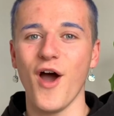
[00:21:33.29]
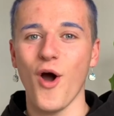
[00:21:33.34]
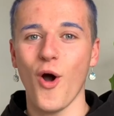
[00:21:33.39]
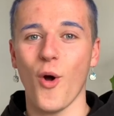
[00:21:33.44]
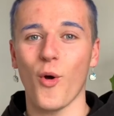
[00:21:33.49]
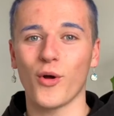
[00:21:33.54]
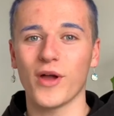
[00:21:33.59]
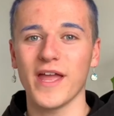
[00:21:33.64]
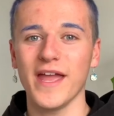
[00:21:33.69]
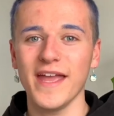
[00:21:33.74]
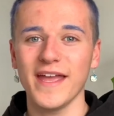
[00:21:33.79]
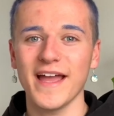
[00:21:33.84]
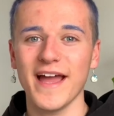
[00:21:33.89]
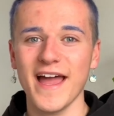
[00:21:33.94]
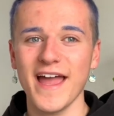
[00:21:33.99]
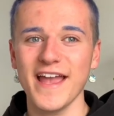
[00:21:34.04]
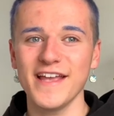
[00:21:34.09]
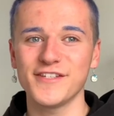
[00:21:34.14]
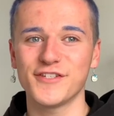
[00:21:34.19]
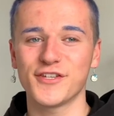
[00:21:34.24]
Okay
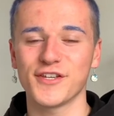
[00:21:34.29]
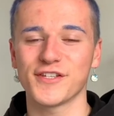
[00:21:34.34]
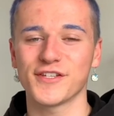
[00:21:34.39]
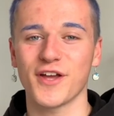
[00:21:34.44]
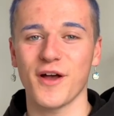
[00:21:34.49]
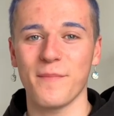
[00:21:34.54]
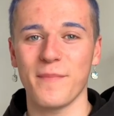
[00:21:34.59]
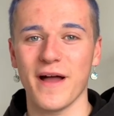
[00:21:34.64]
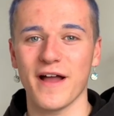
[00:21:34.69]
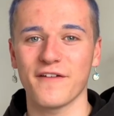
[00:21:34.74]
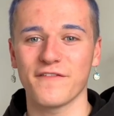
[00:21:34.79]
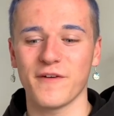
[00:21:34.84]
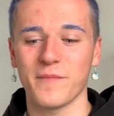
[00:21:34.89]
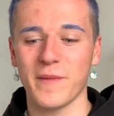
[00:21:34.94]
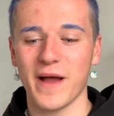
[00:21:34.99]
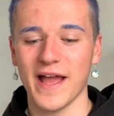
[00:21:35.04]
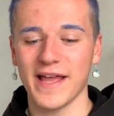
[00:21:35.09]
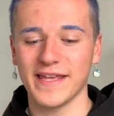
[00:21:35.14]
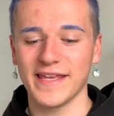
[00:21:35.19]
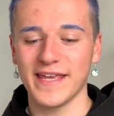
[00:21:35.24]
guys, just got back from
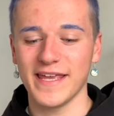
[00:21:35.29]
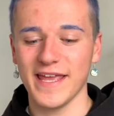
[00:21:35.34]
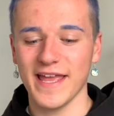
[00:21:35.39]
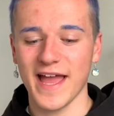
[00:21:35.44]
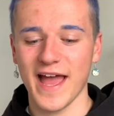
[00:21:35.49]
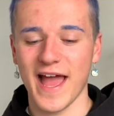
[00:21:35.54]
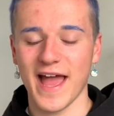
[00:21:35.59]
IKEA